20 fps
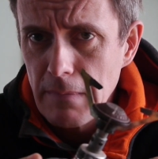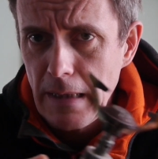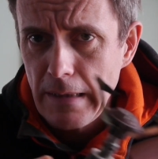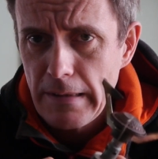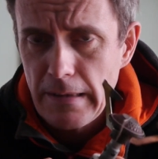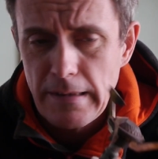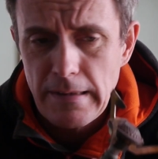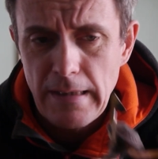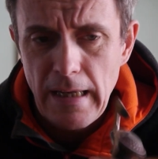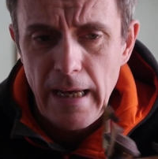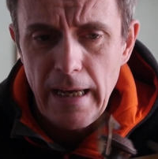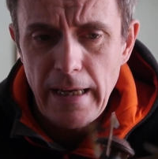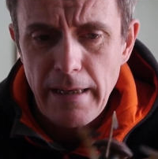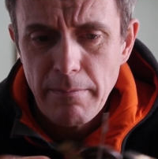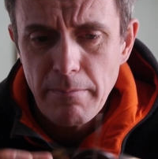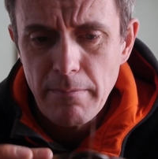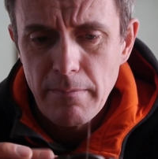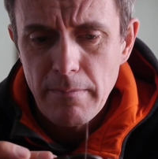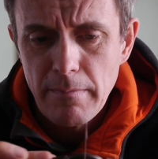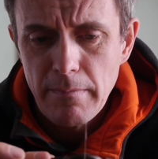as I
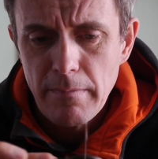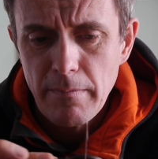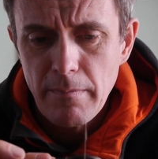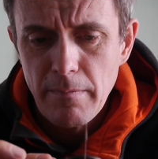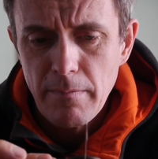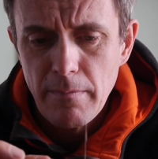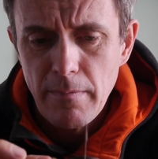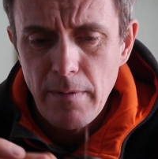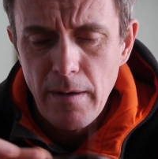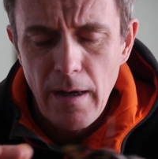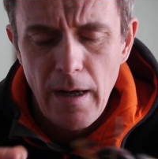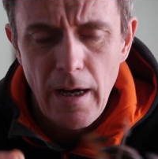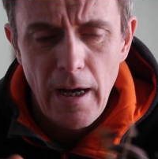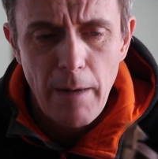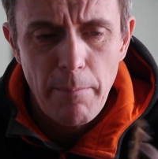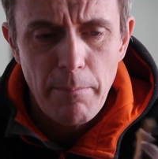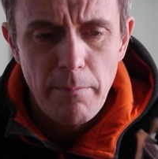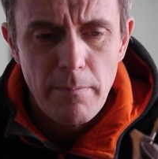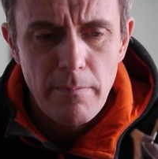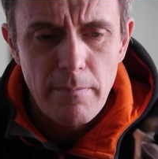say,
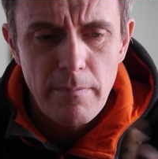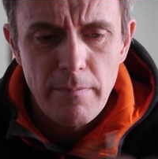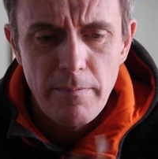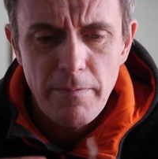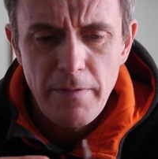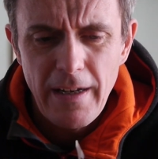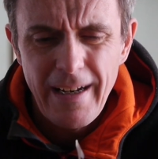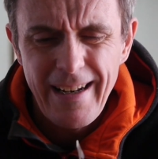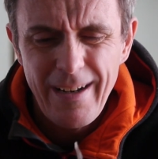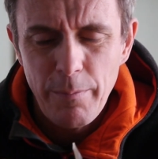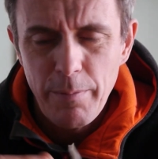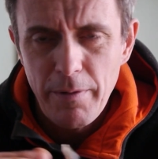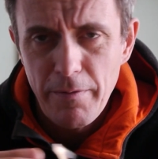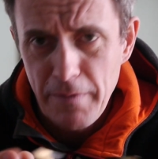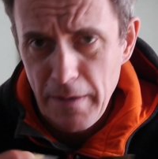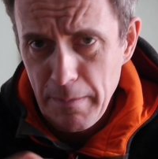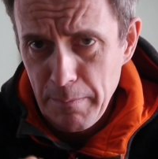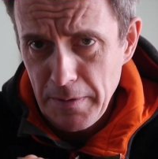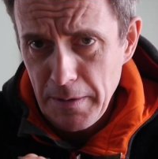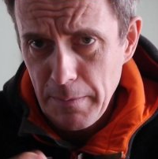feel a little bit
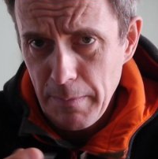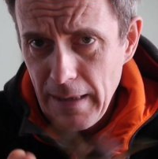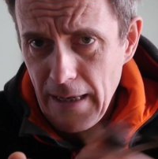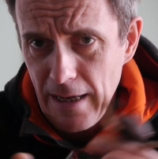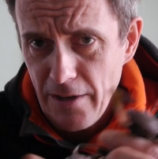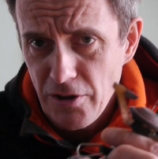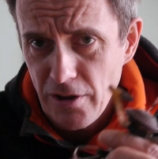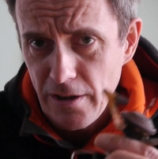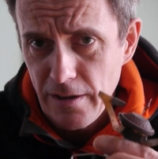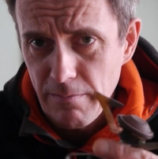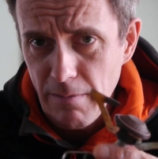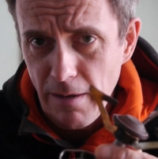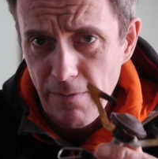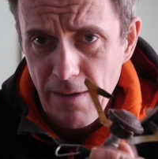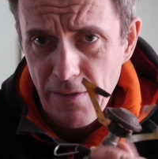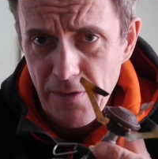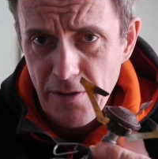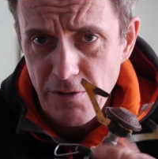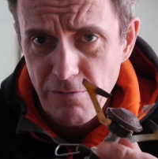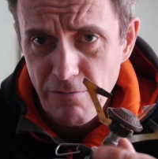flimsy, but actually I've
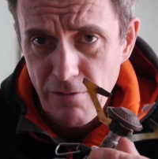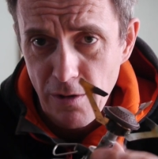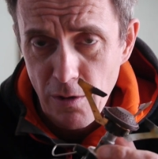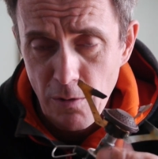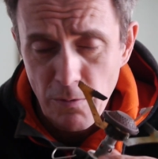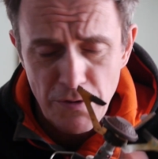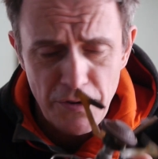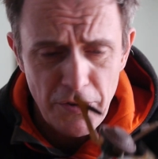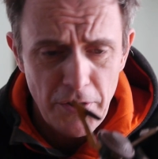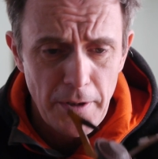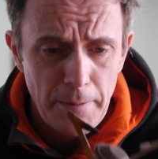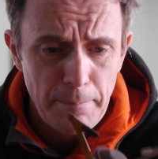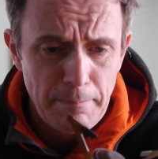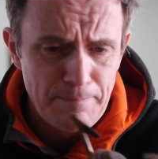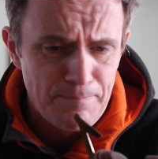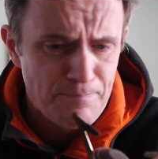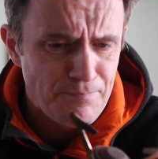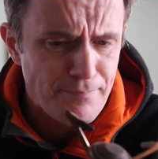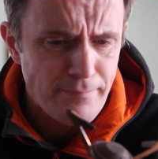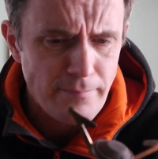had this for a long
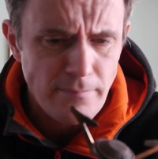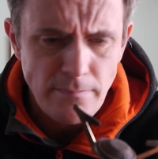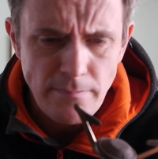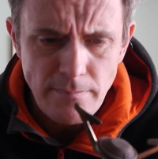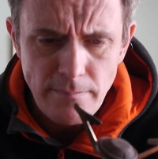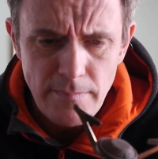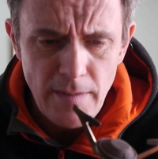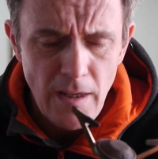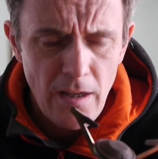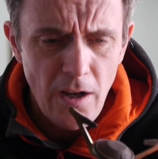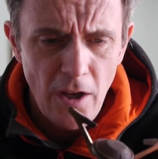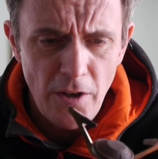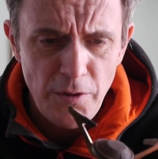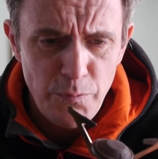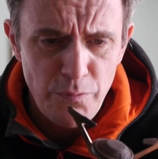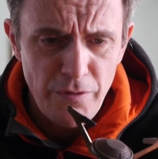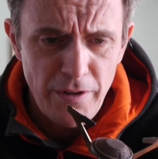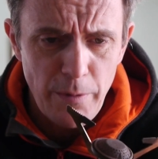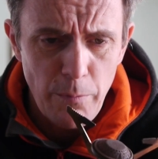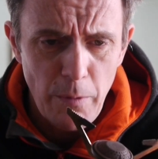time,
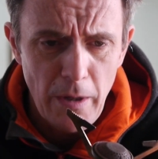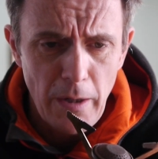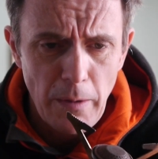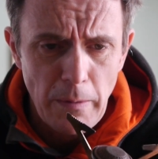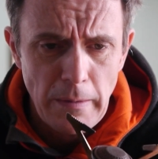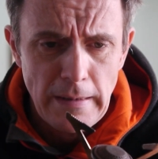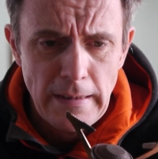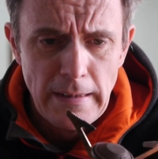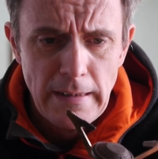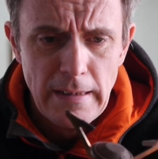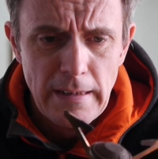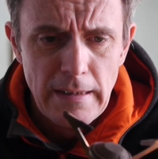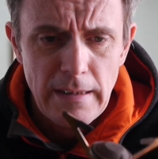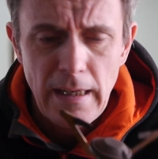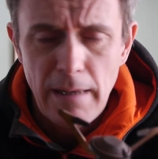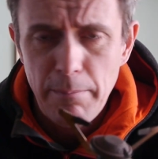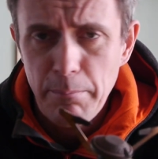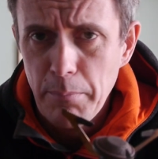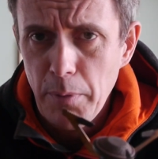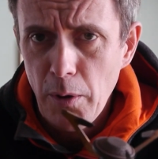last pretty well,
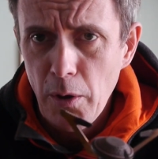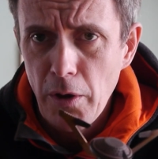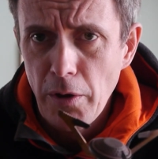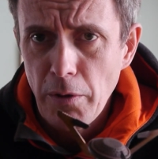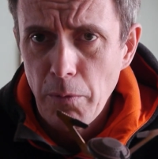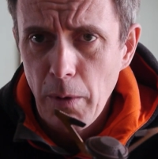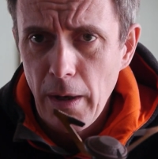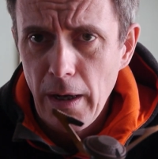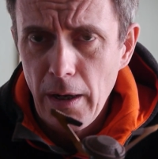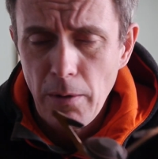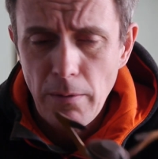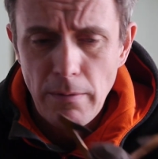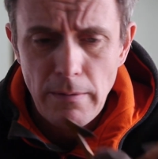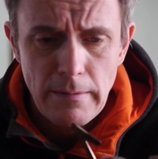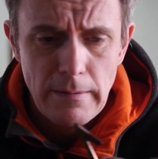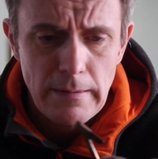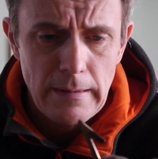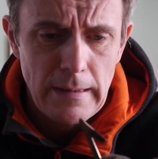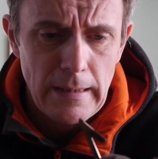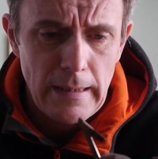burn well,
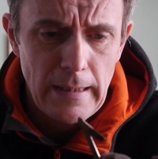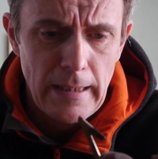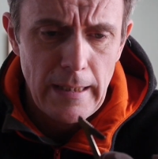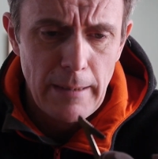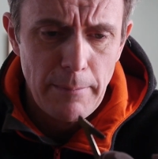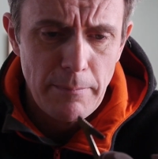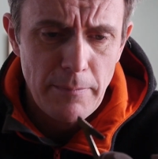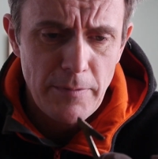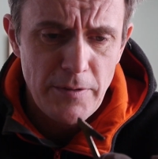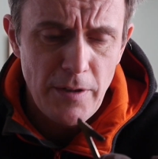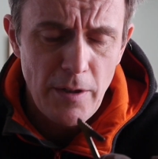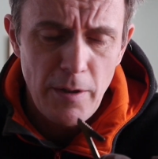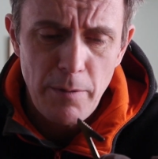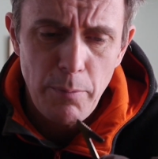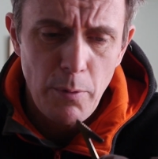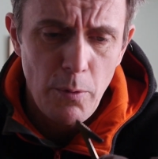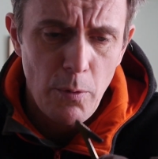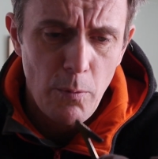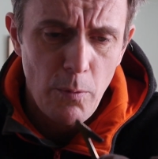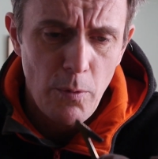so
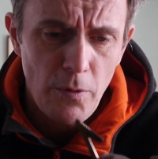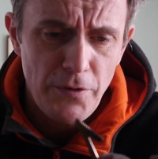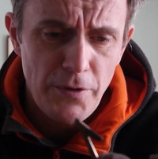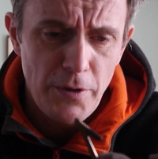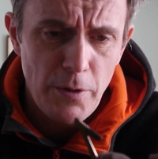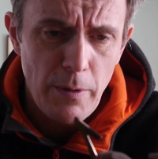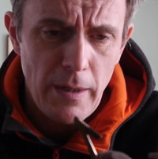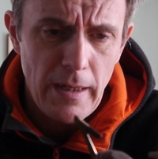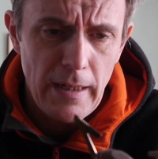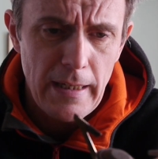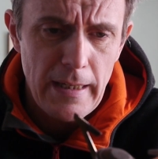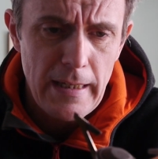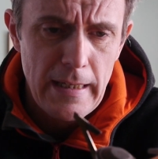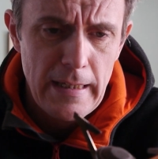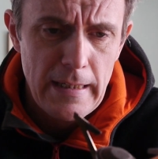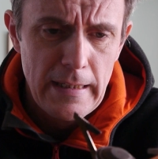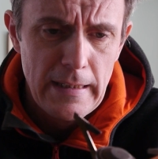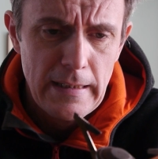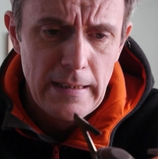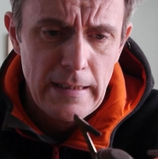boil water
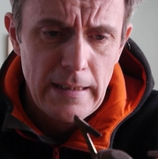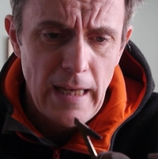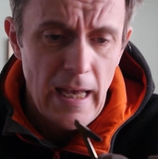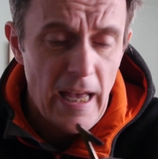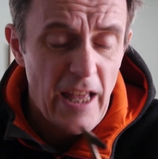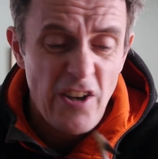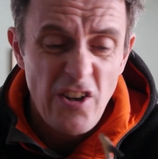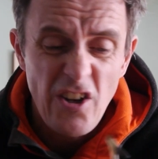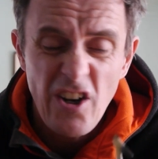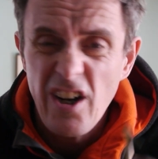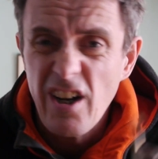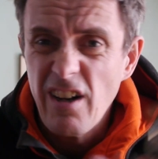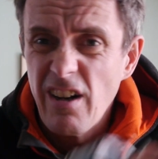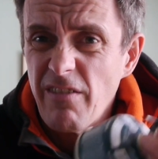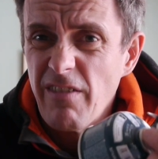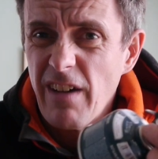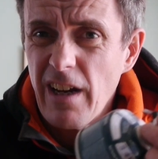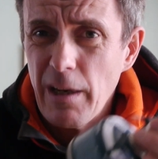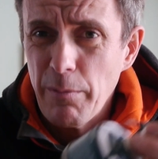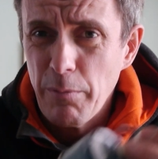quickly, and
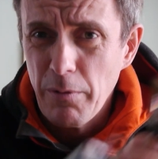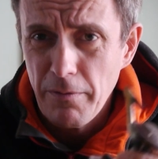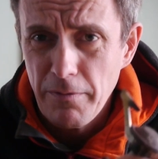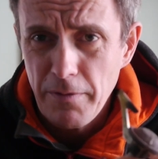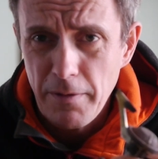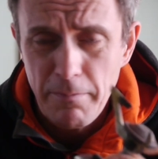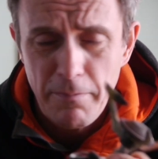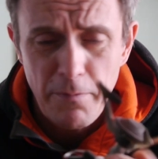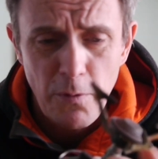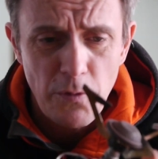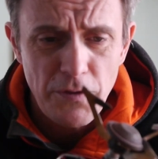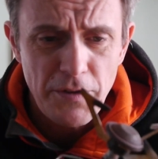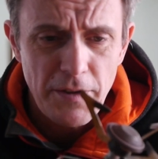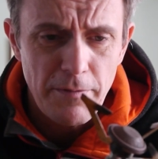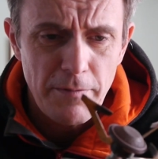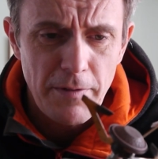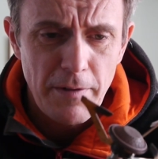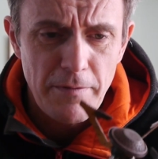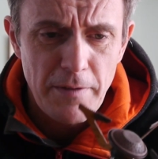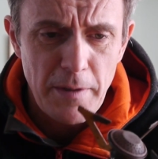are available for
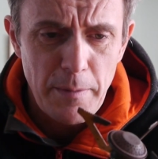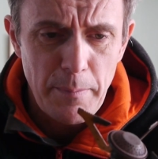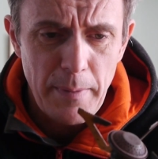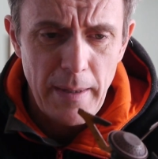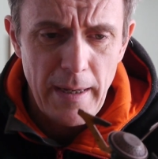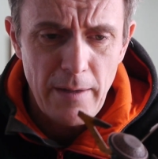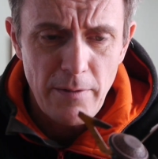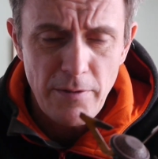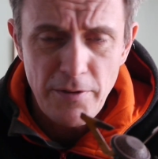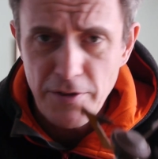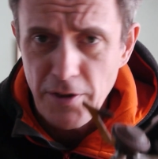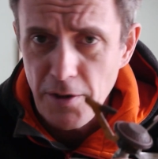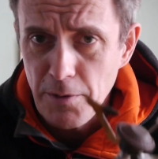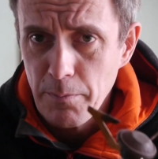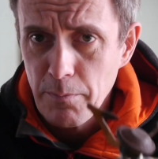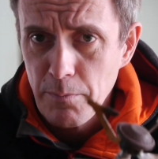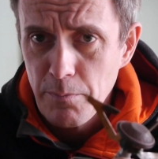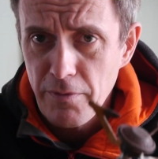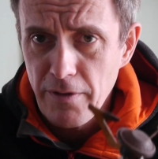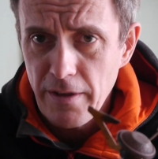£14–15, so
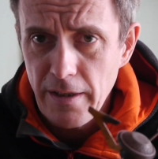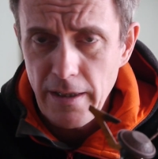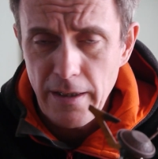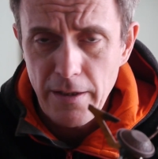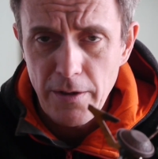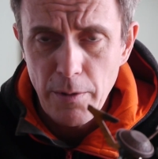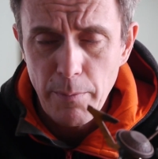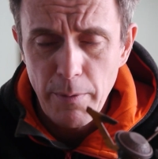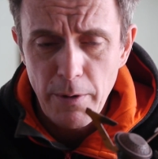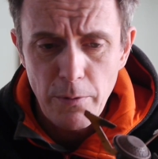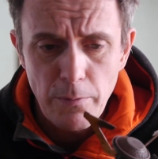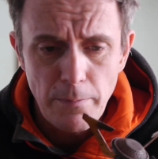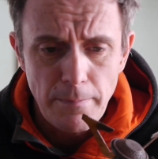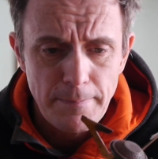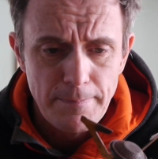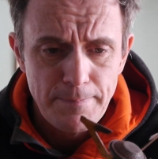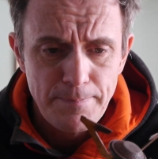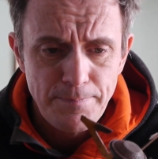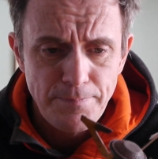pretty economical.